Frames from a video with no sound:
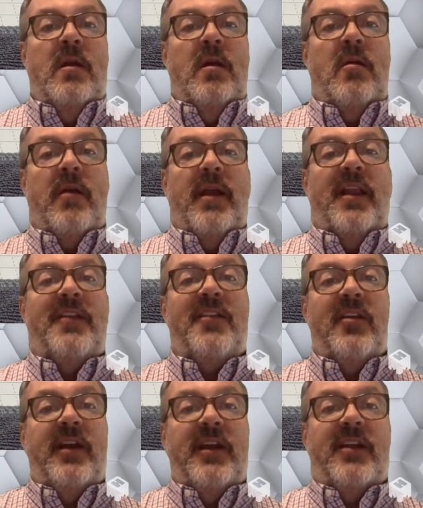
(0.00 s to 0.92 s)
All right, let's
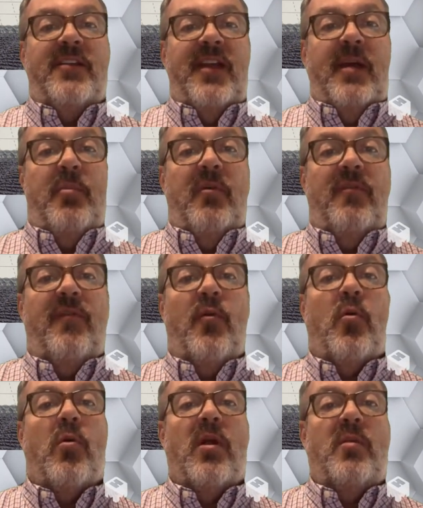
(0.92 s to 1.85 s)
look at example
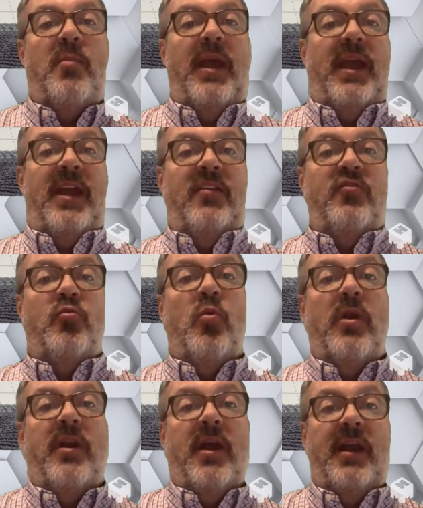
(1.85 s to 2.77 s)
4 on page
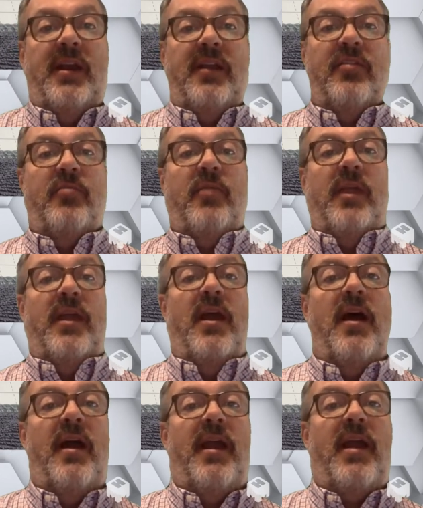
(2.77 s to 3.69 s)
193.
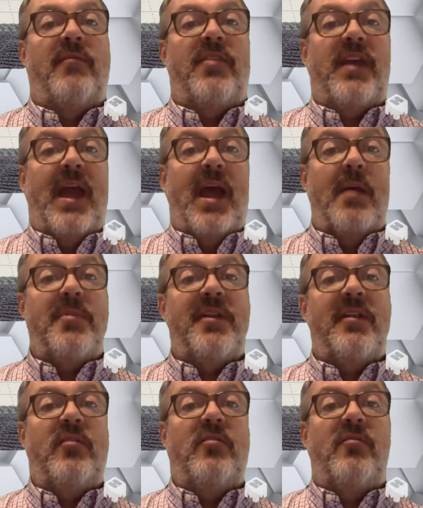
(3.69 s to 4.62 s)
I have the
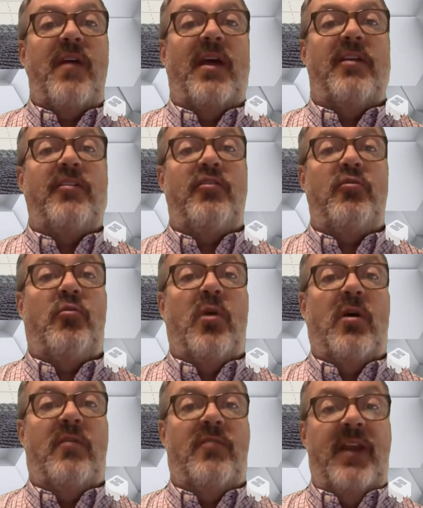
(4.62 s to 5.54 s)
absolute value
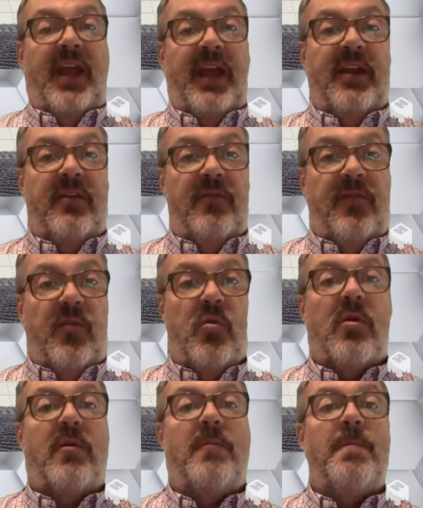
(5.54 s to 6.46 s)
of negative
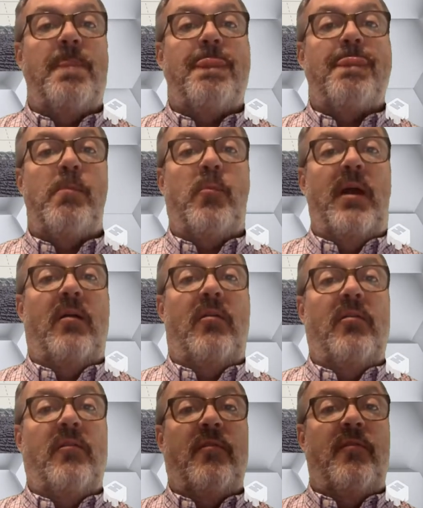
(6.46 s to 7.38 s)
4.
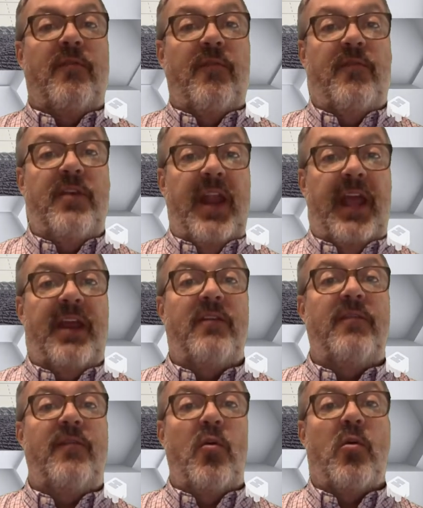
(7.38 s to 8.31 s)
Well,
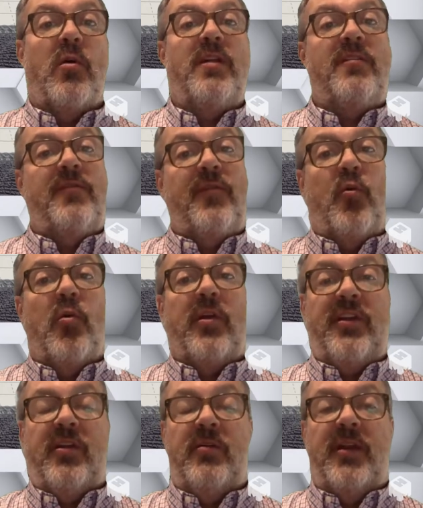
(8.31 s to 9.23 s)
negative 4 is 4
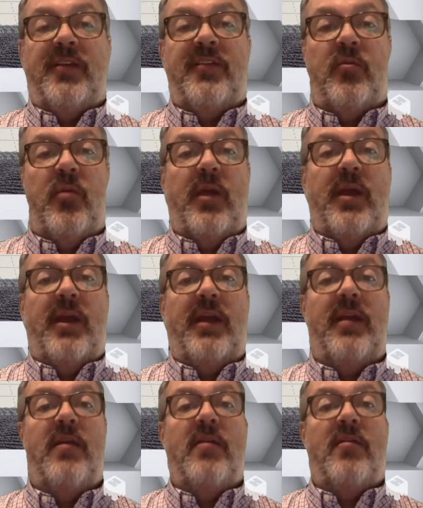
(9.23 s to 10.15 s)
units
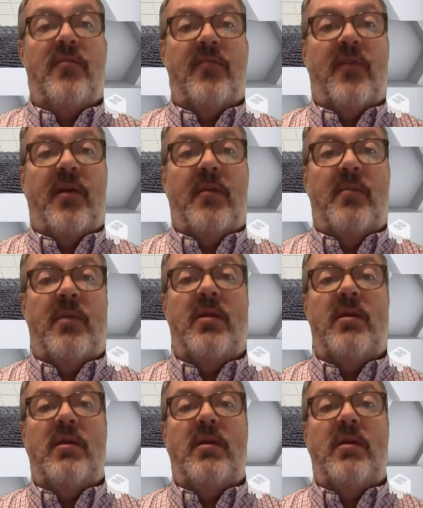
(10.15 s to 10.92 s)
away from